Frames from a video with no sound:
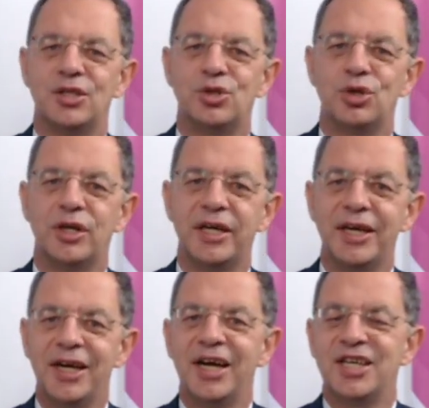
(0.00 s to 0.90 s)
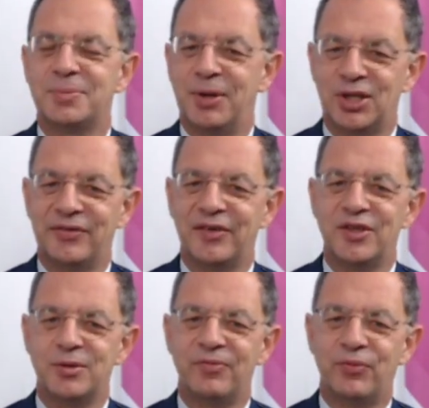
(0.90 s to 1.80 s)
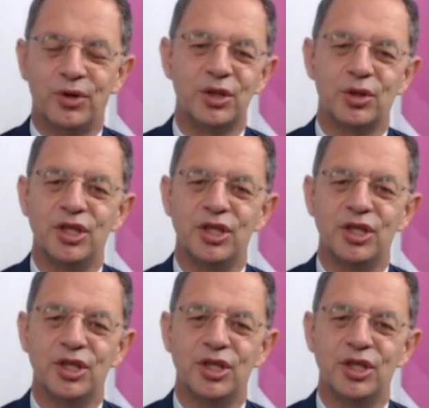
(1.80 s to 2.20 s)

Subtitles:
So thank you very much for your attention.